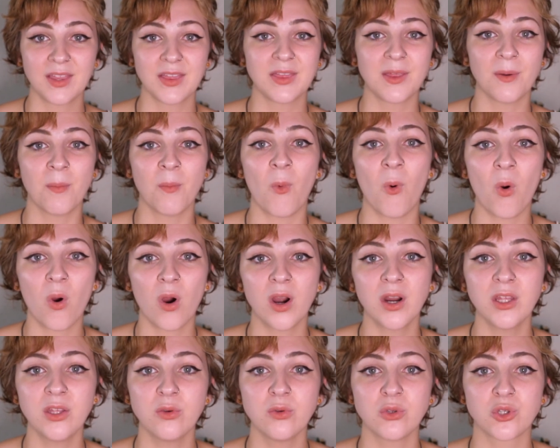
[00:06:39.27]
The more
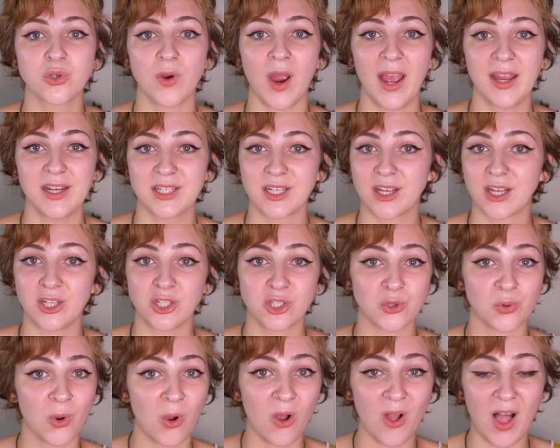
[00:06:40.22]
you try to
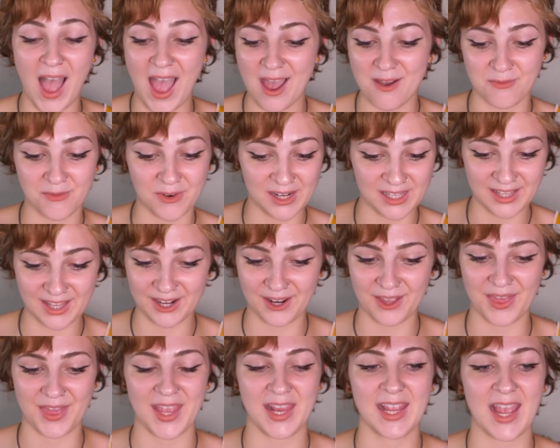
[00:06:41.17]
control every
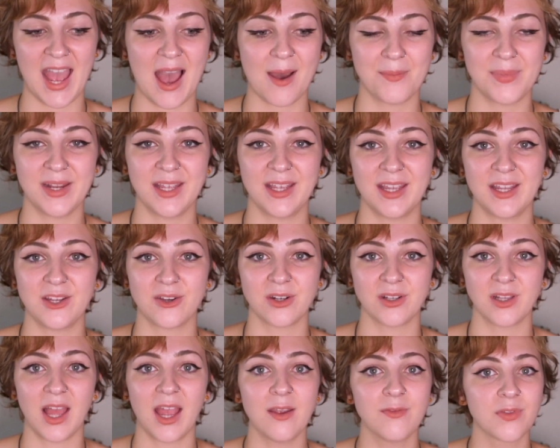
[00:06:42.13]
little thing happening in your
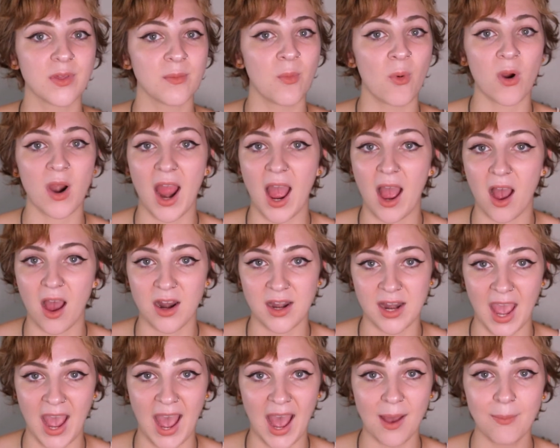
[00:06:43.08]
life, the more
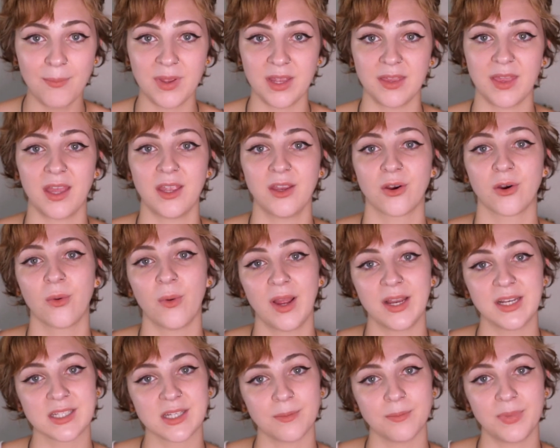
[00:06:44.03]
unhappy that you're
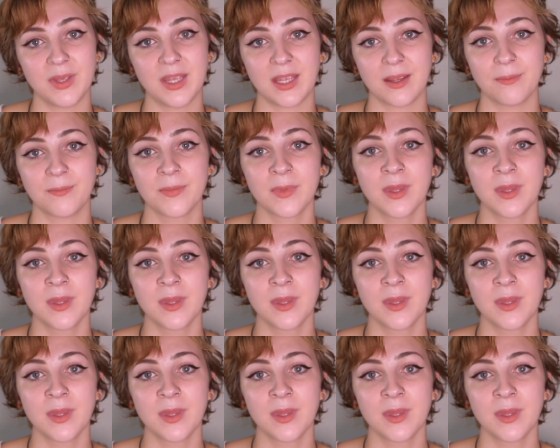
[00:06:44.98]
going to be.